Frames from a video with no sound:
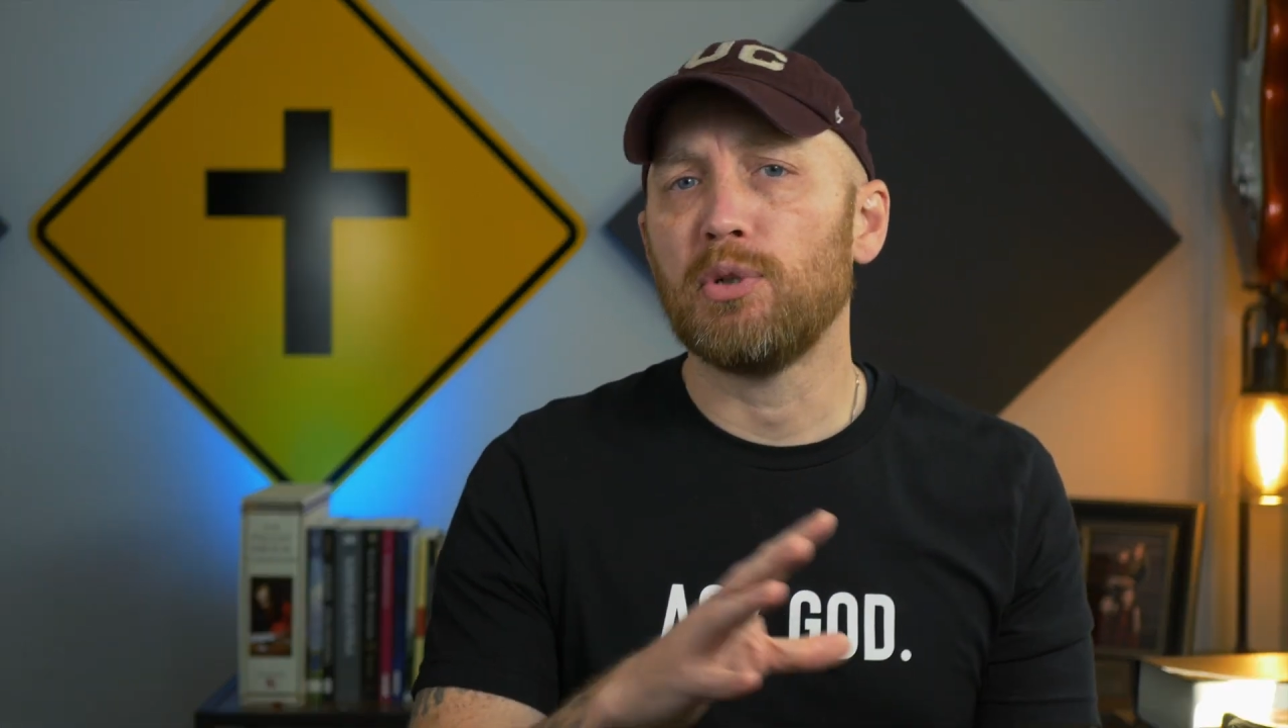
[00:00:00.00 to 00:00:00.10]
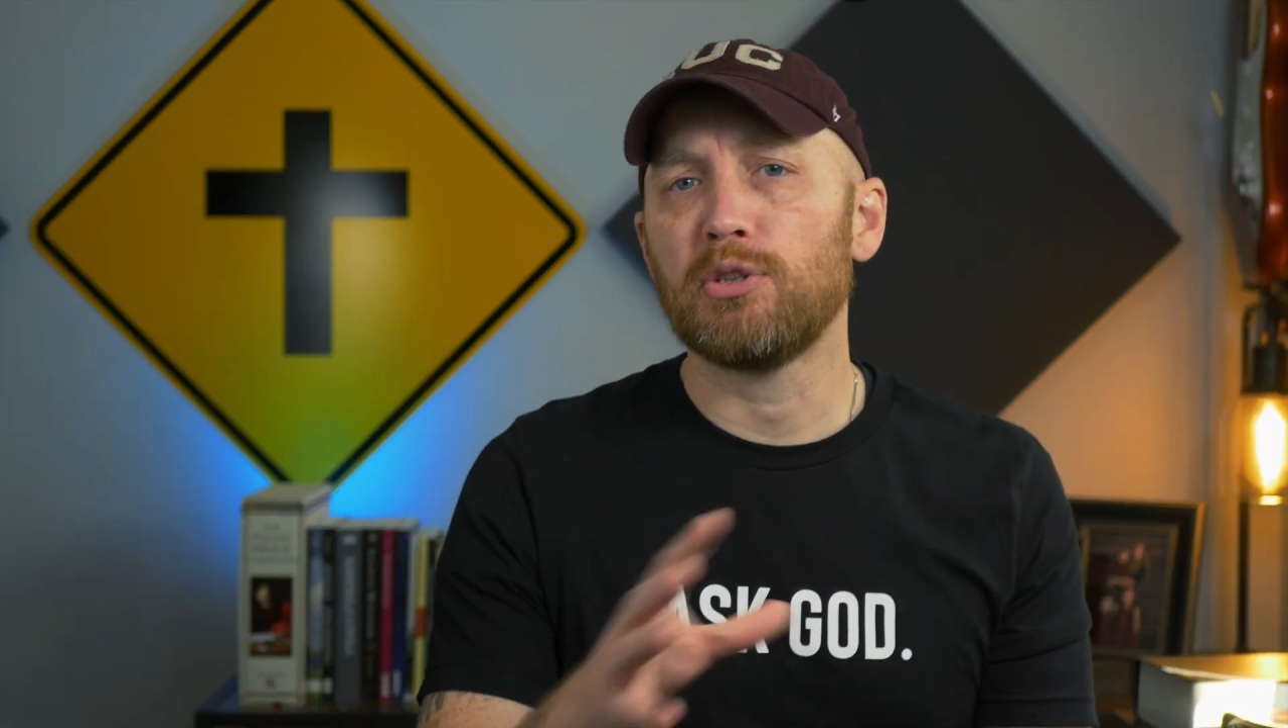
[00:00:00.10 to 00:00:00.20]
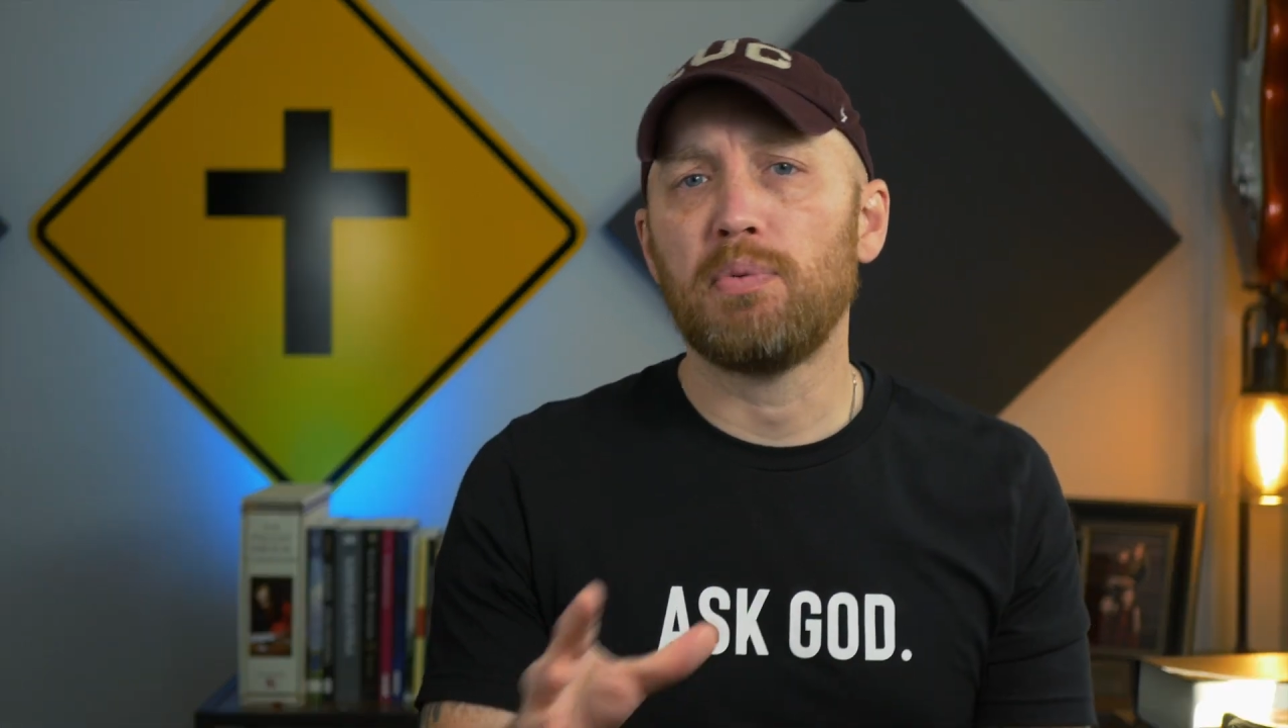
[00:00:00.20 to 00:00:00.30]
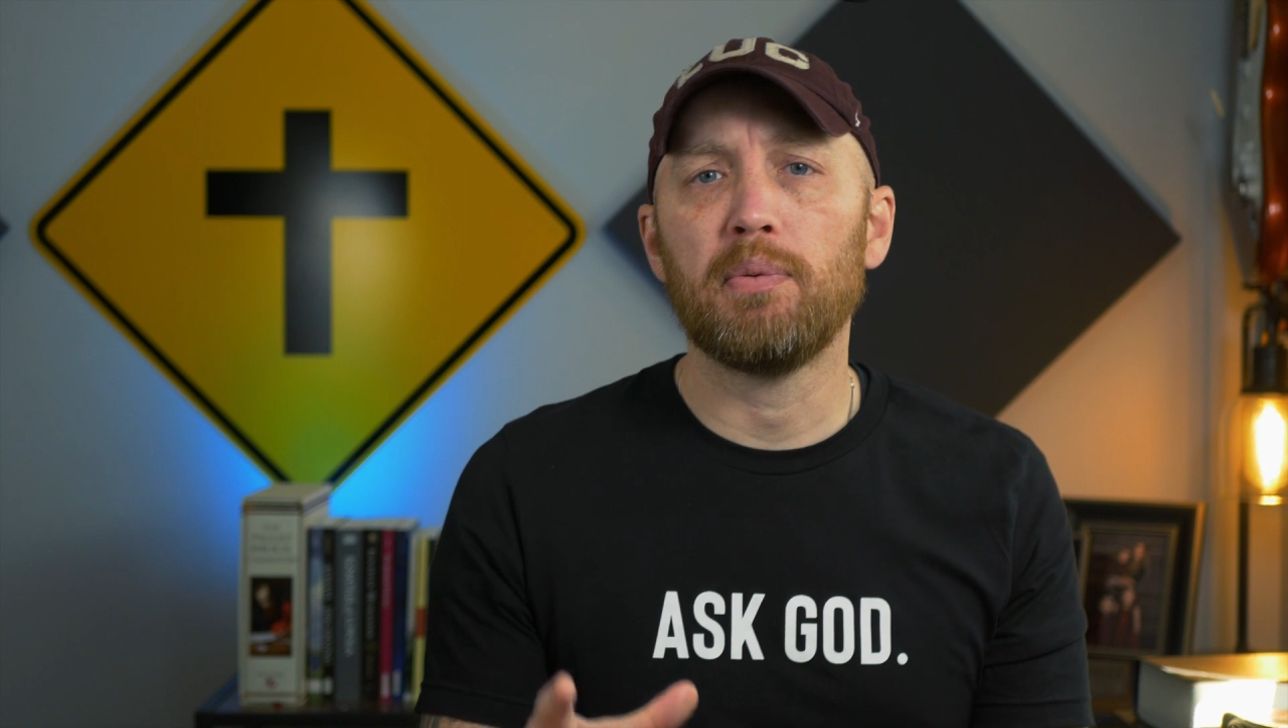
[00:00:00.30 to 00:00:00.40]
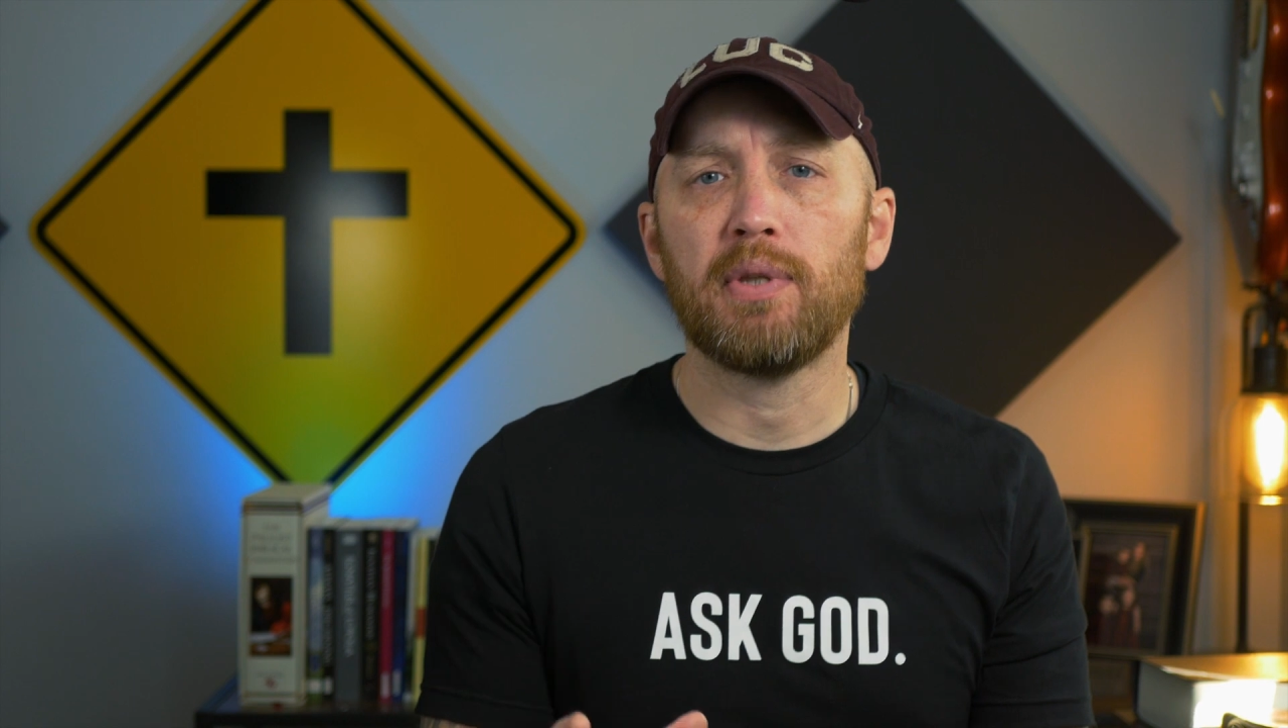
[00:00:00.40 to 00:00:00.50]

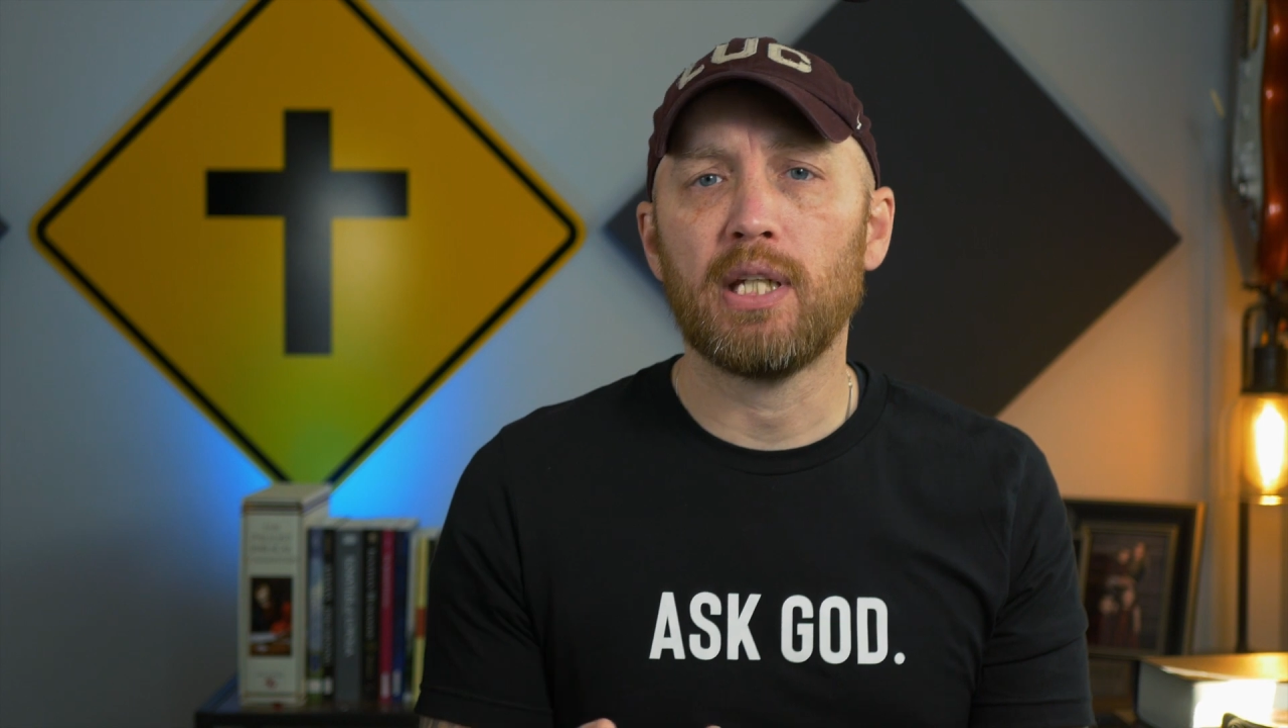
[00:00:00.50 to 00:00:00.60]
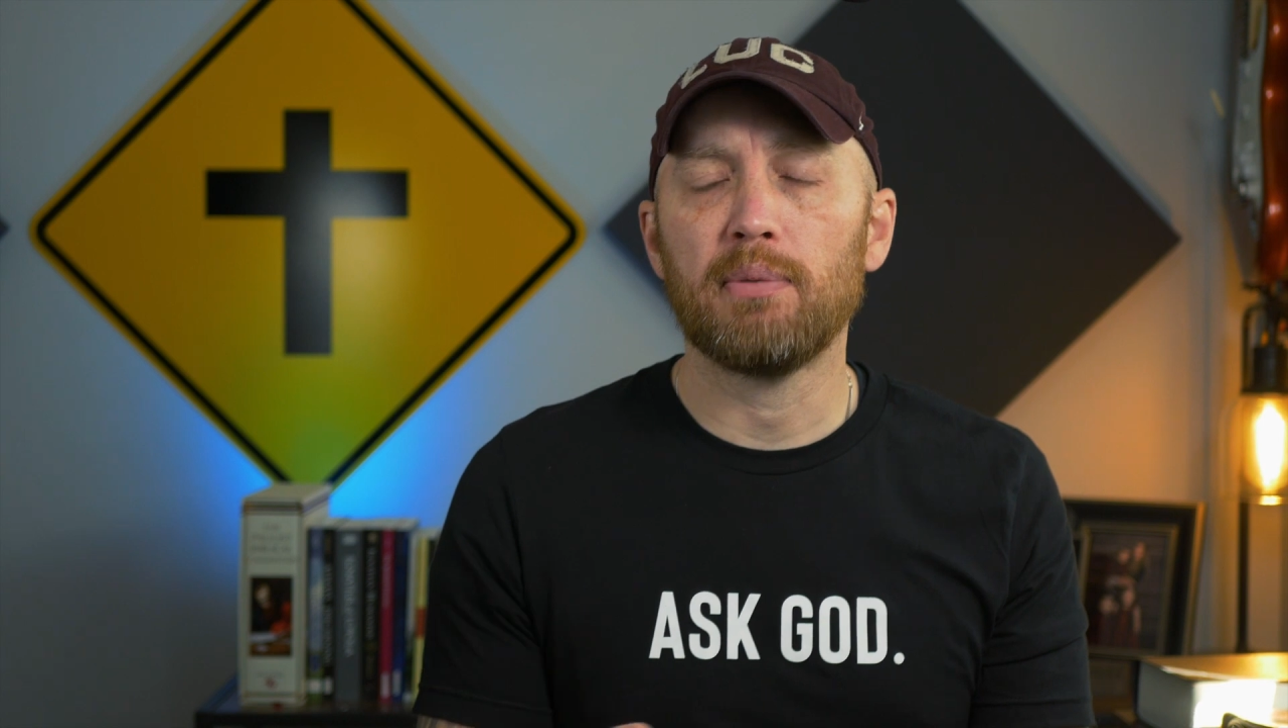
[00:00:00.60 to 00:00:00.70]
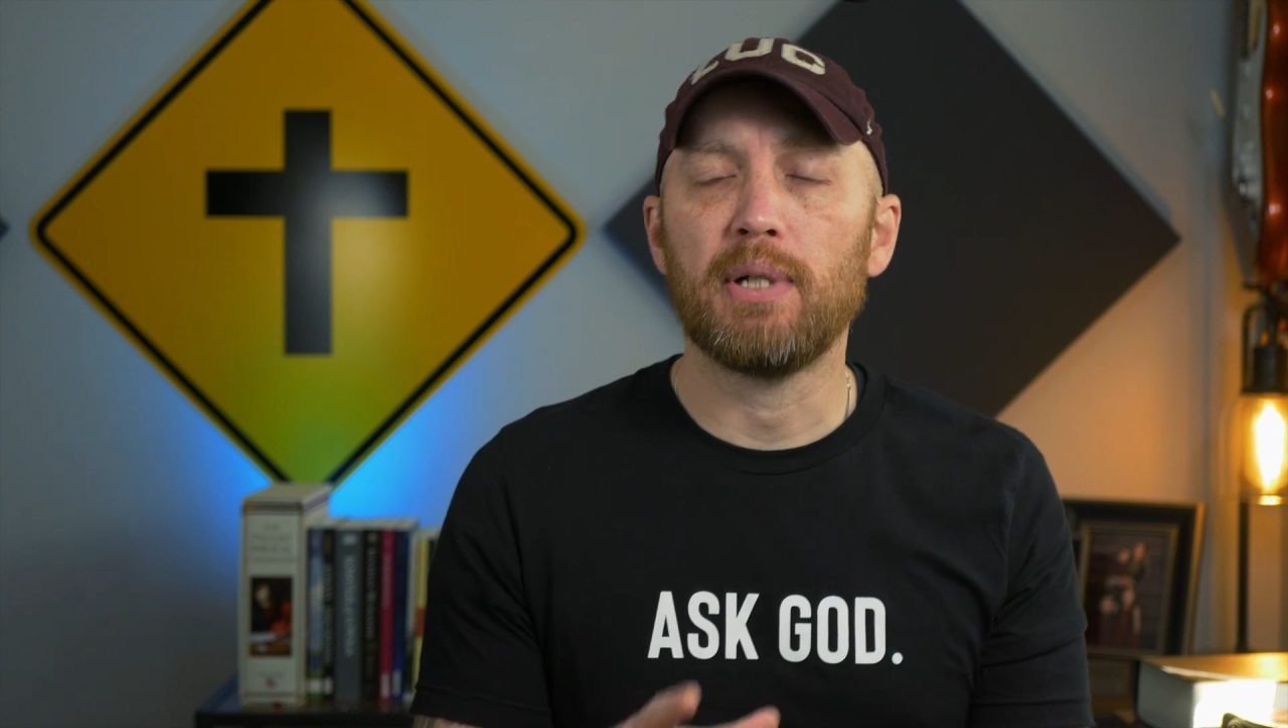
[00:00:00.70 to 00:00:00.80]
most people think